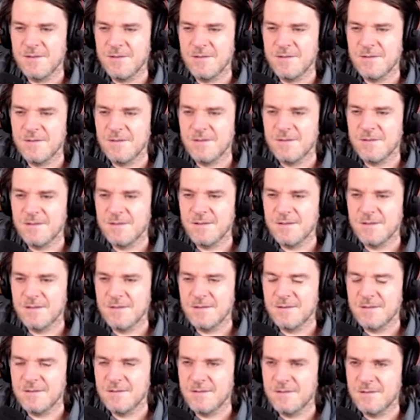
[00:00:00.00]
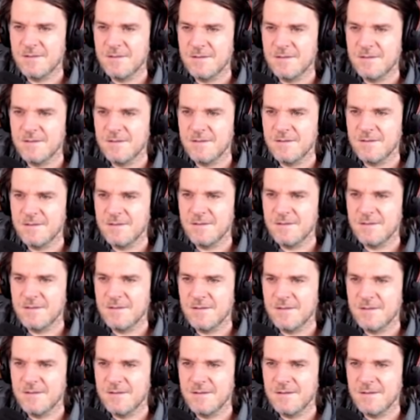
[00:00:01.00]

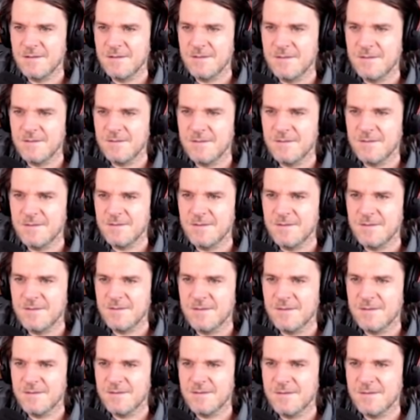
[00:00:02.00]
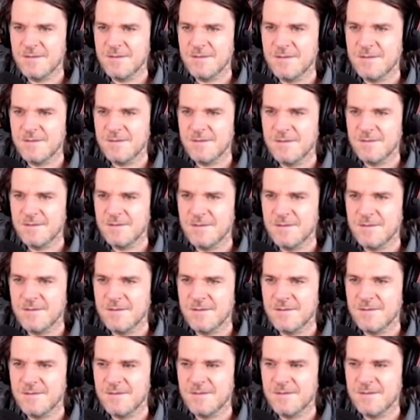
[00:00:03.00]

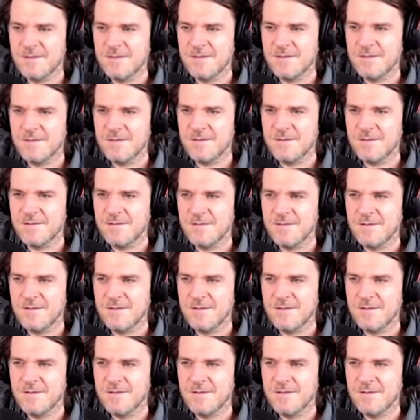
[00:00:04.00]
The person shown says nothing.